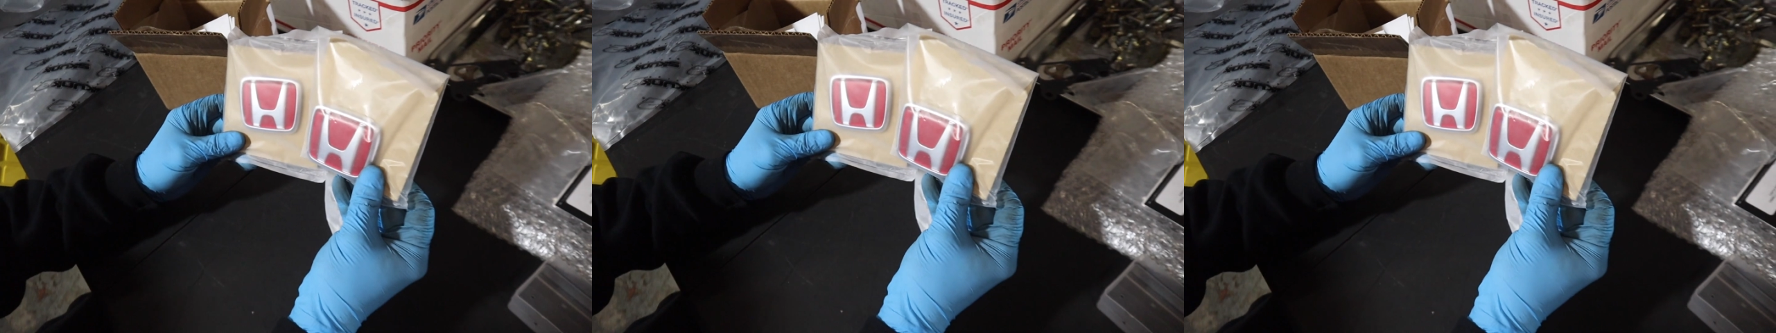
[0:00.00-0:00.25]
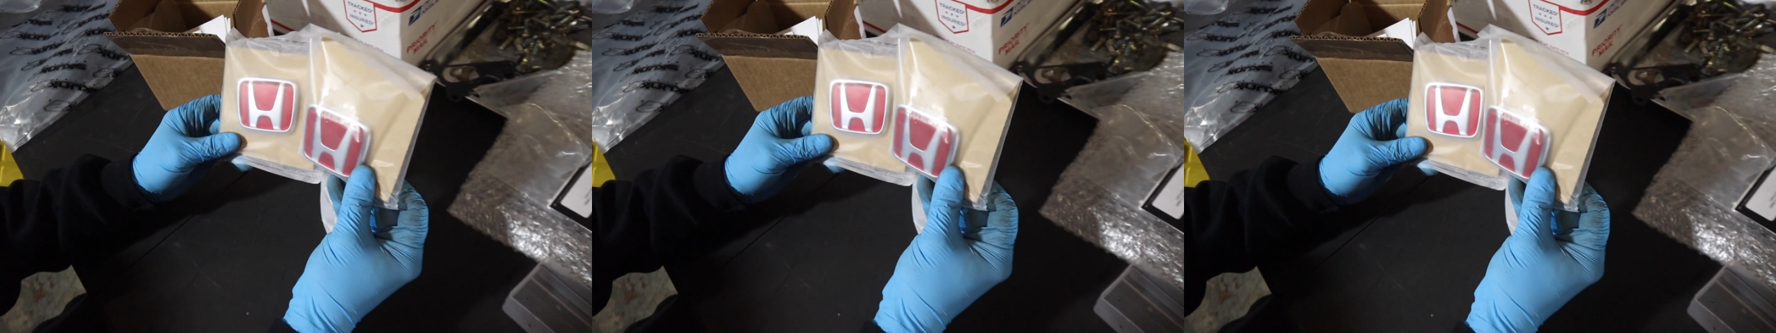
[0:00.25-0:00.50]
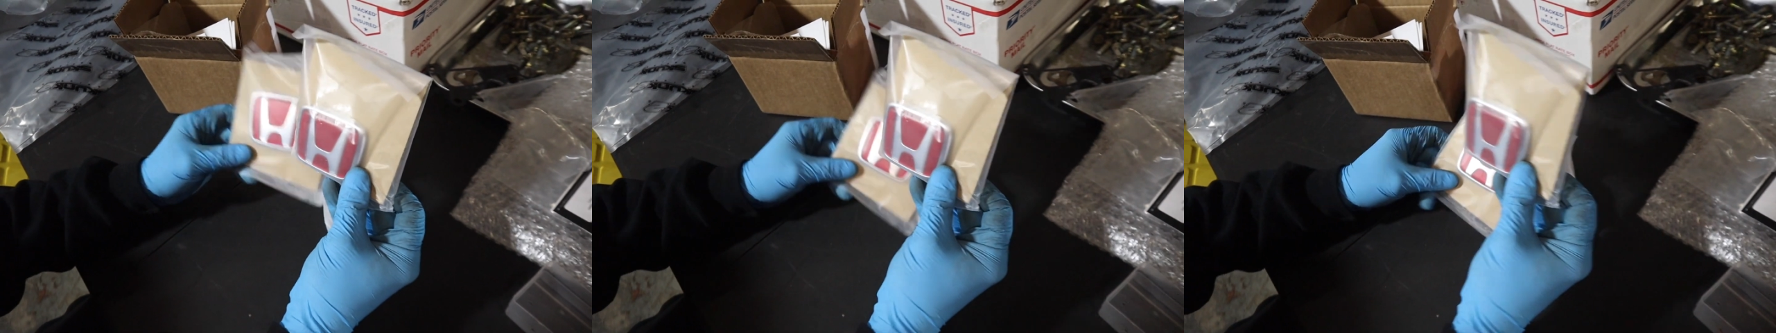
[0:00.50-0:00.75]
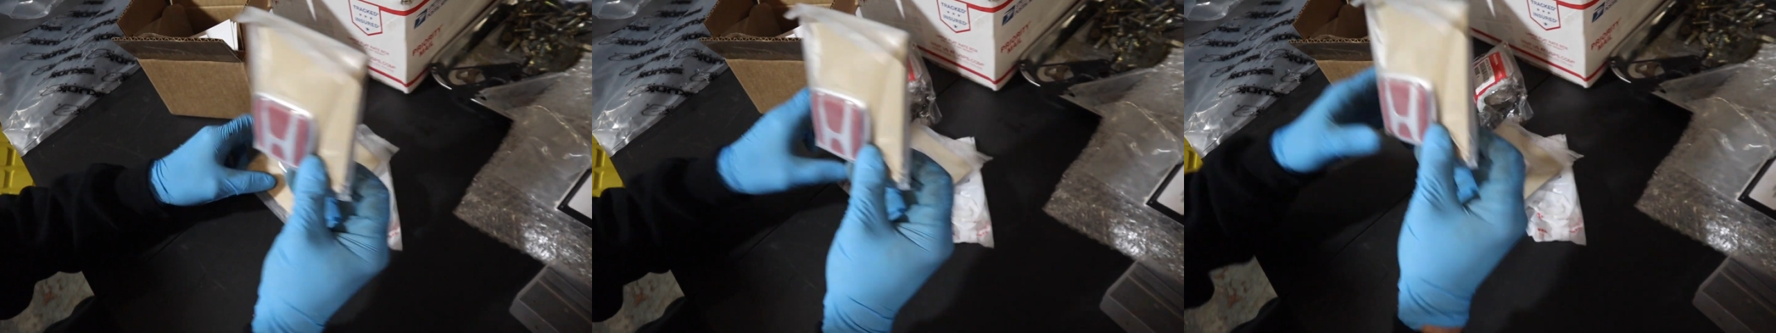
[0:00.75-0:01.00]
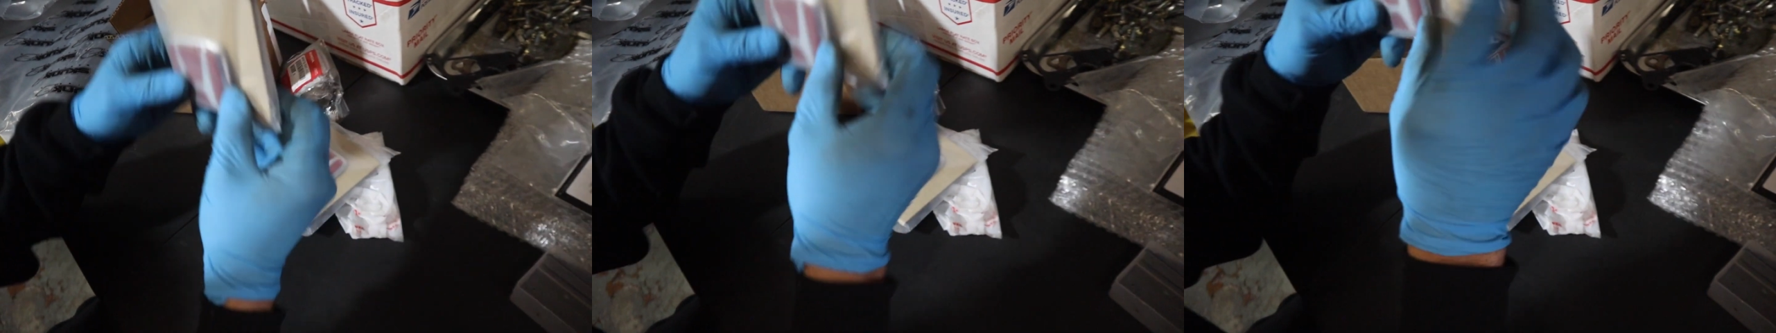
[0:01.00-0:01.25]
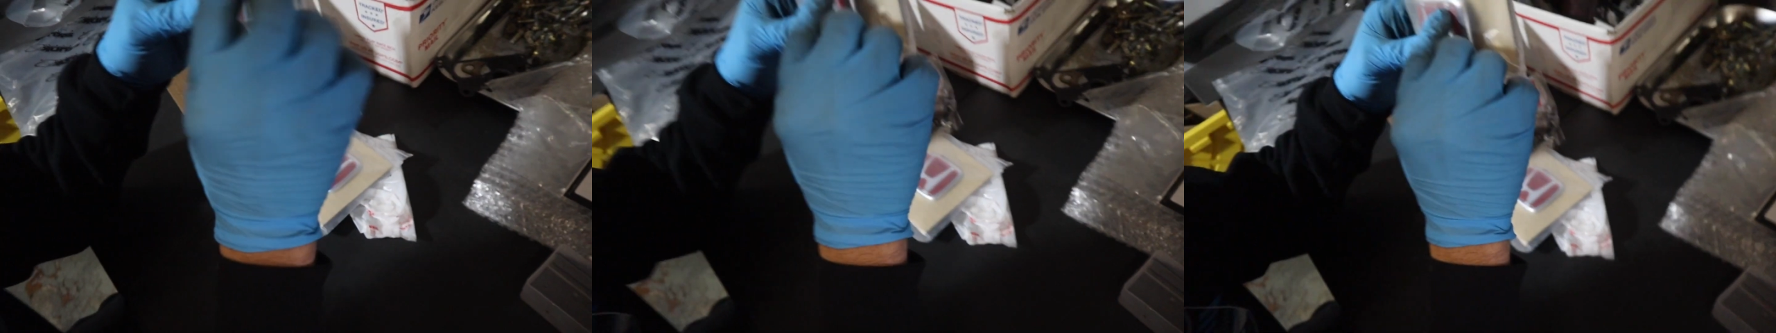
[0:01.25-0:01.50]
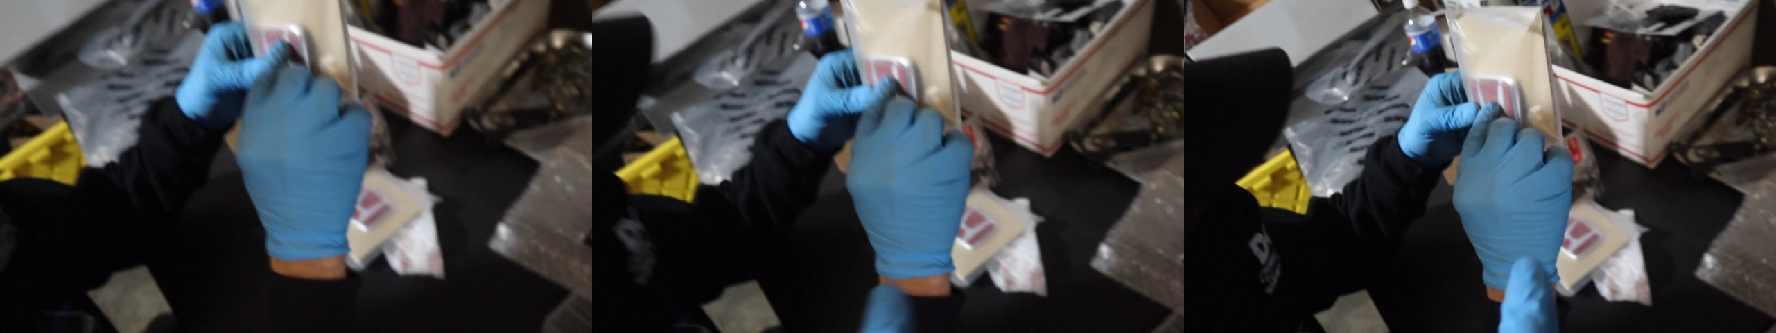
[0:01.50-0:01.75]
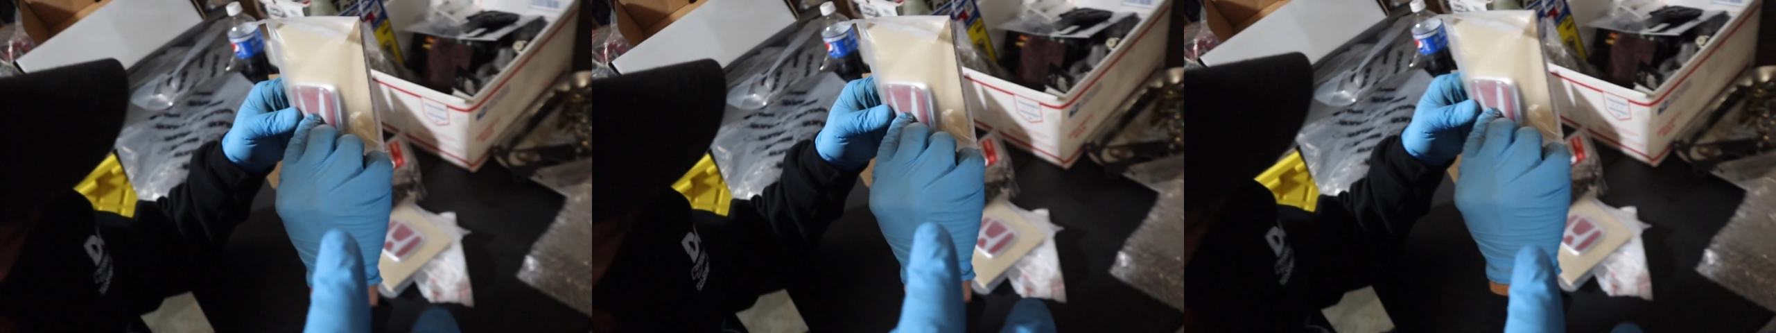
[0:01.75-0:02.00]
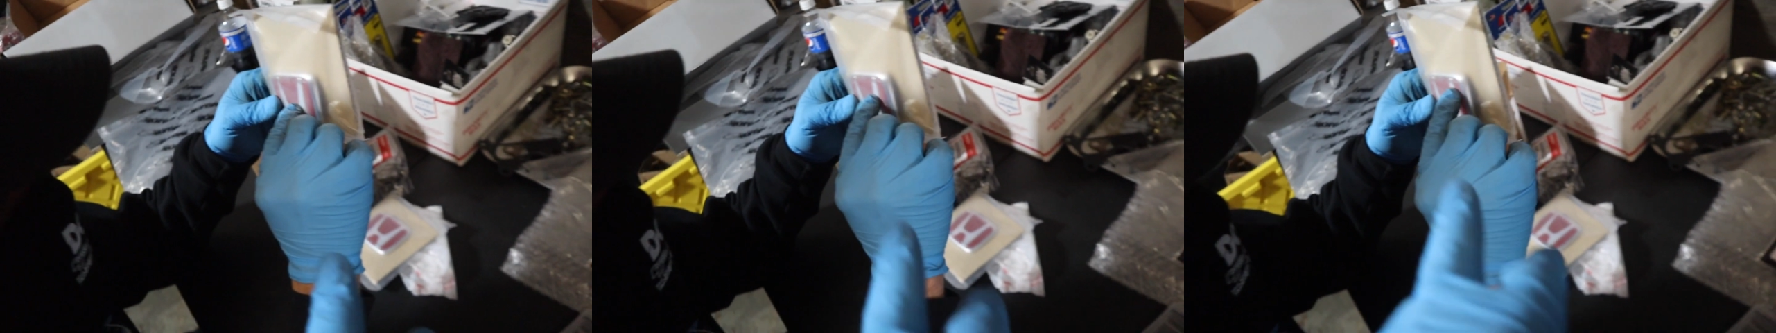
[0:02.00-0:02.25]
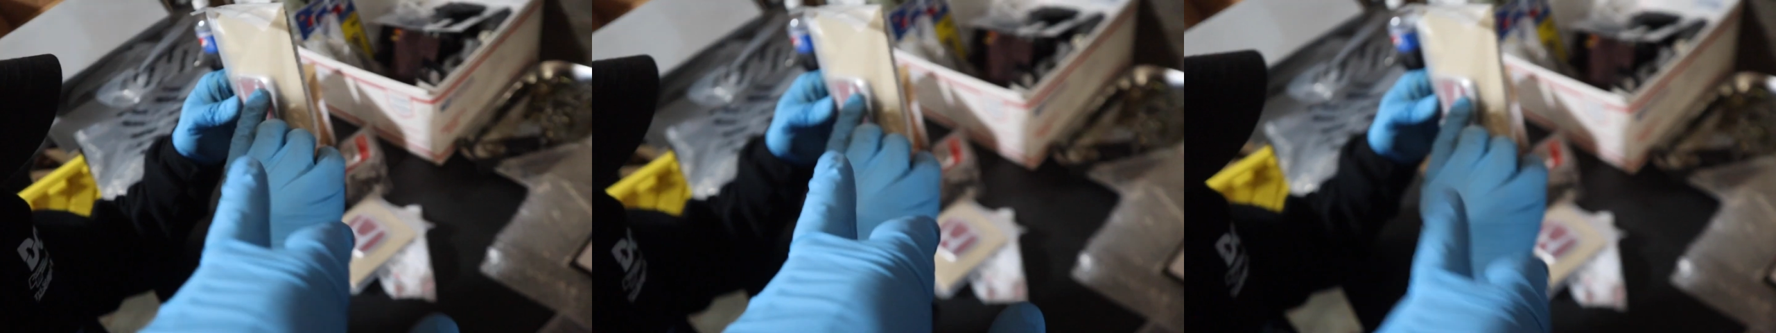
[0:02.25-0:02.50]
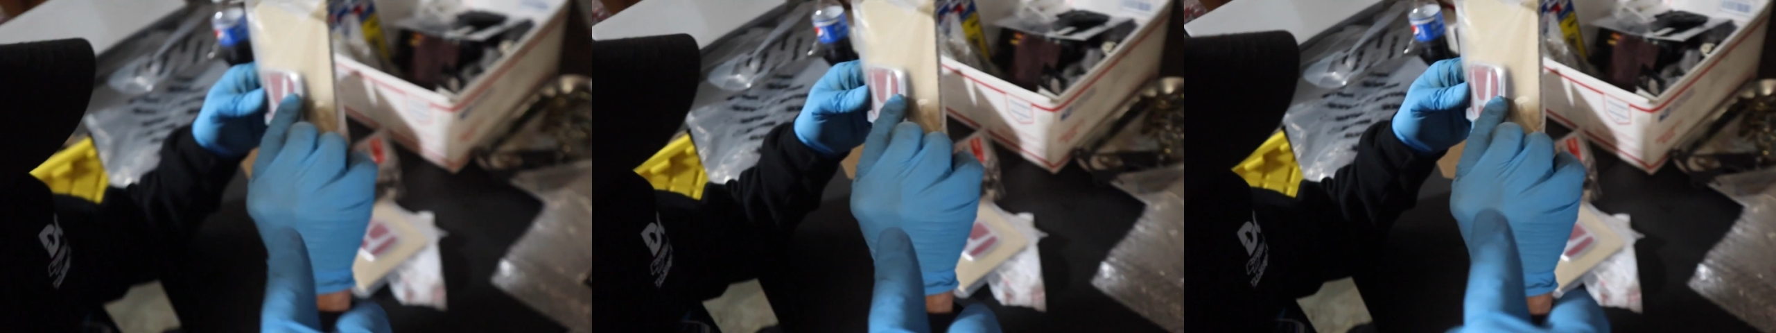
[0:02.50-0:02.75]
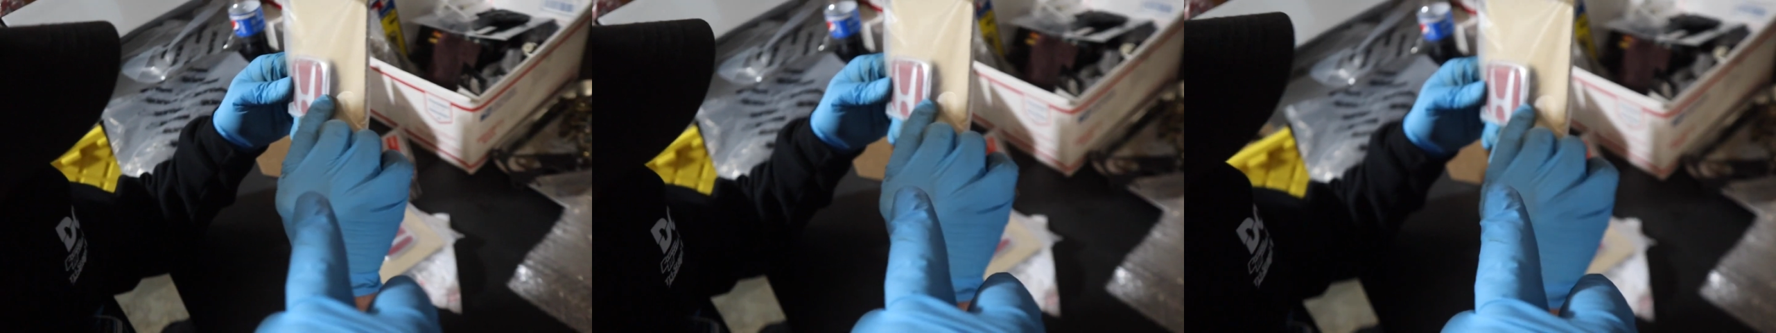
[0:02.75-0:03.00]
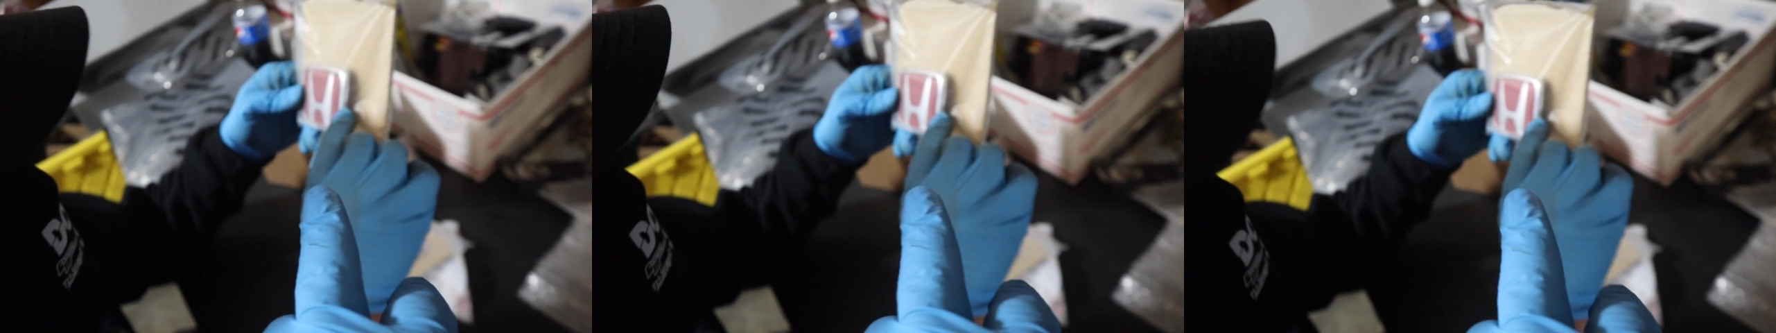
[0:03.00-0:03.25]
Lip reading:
[unreadable: no face in view]